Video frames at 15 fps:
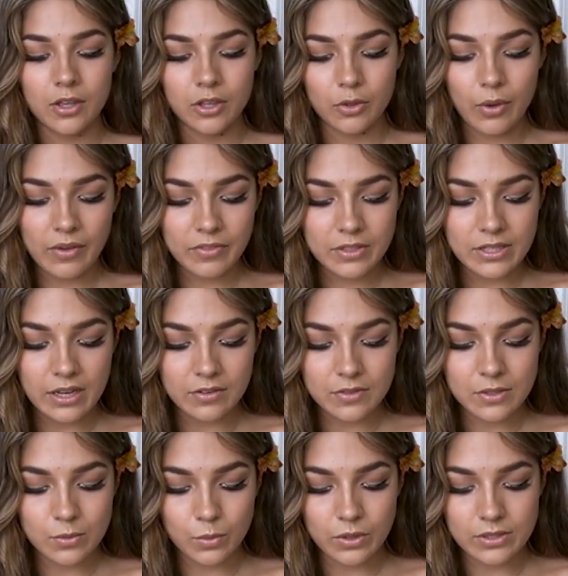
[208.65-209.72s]
you have the Ten of
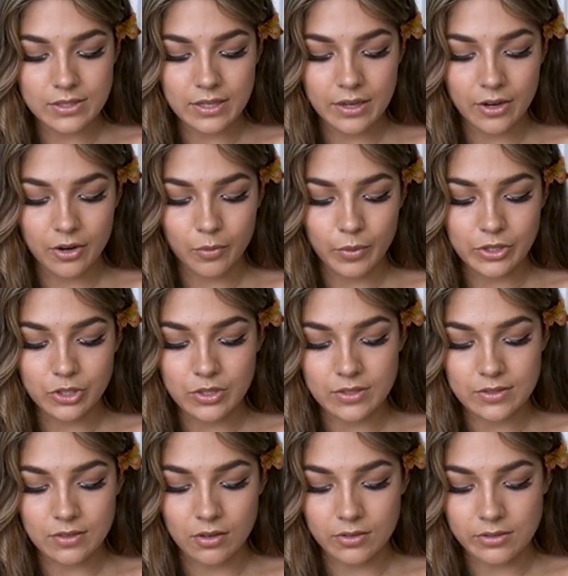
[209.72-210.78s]
Swords here, which
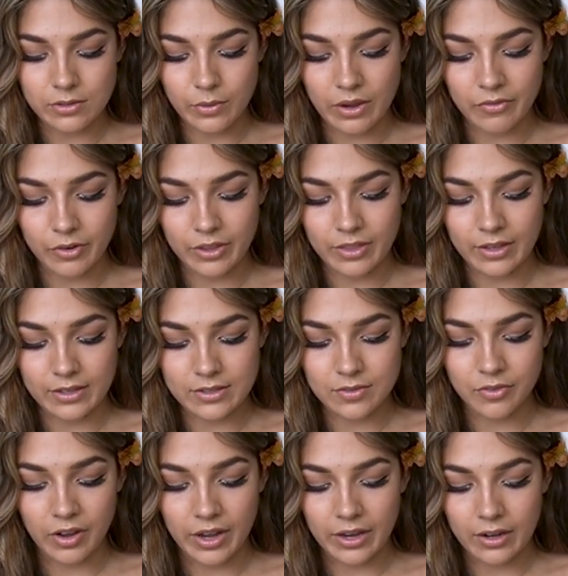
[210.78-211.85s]
is also everything is
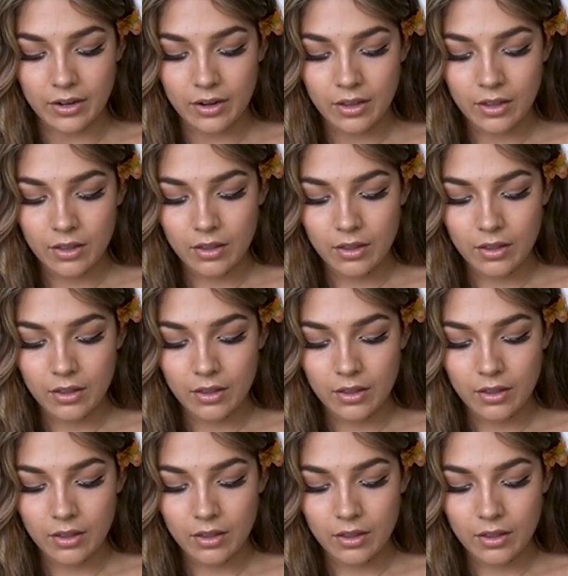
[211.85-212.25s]
fine.